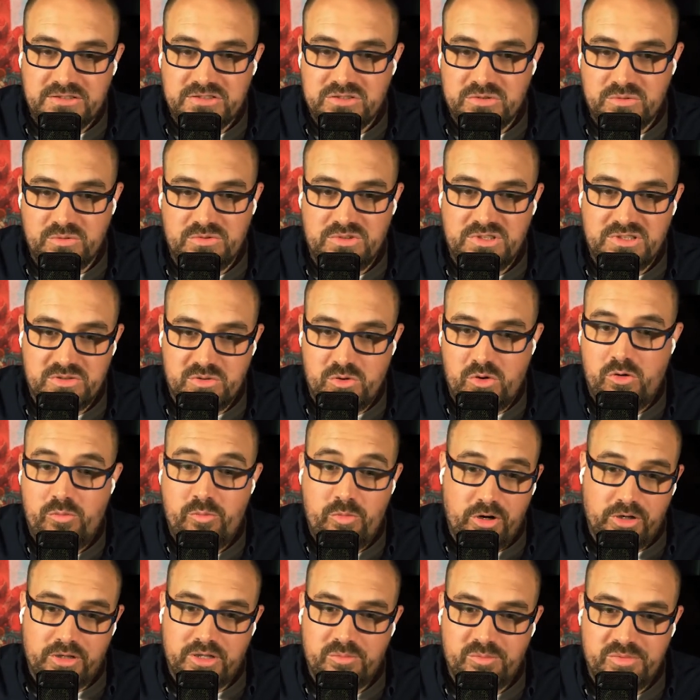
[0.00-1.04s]
So this whole
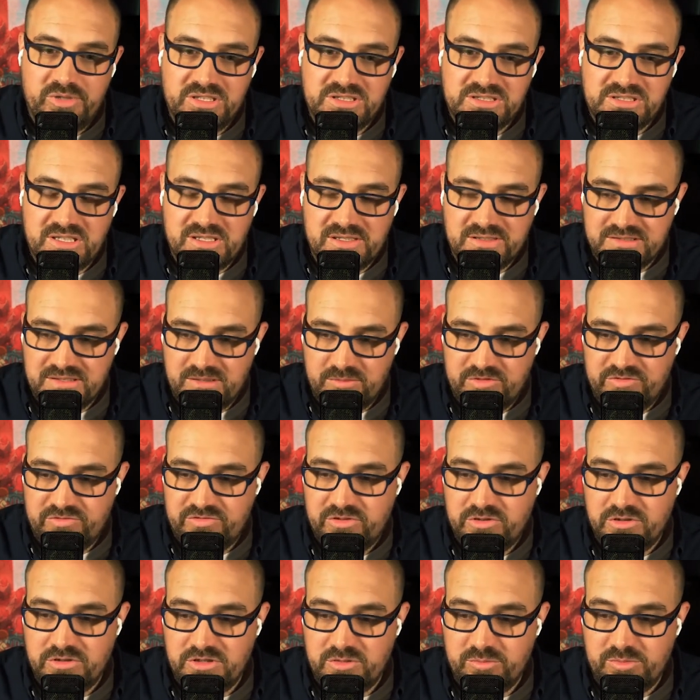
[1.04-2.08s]
marketplace concept
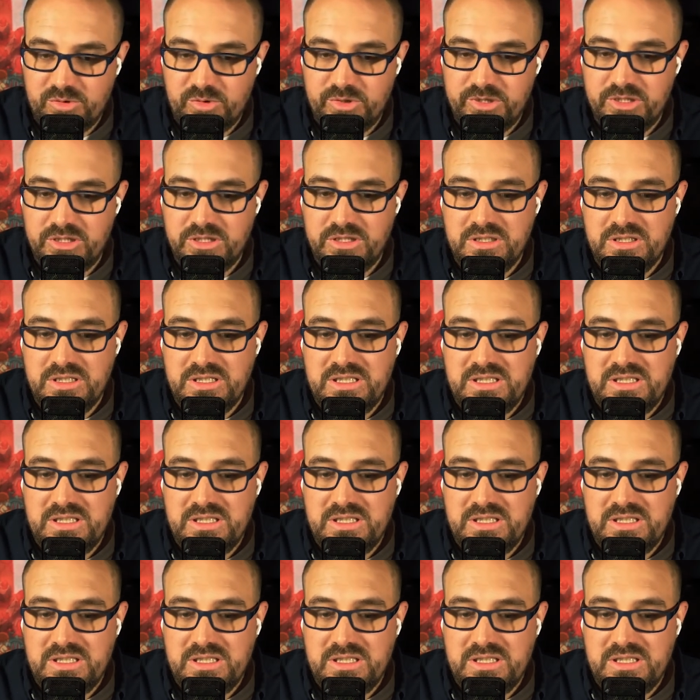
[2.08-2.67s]
for Deployer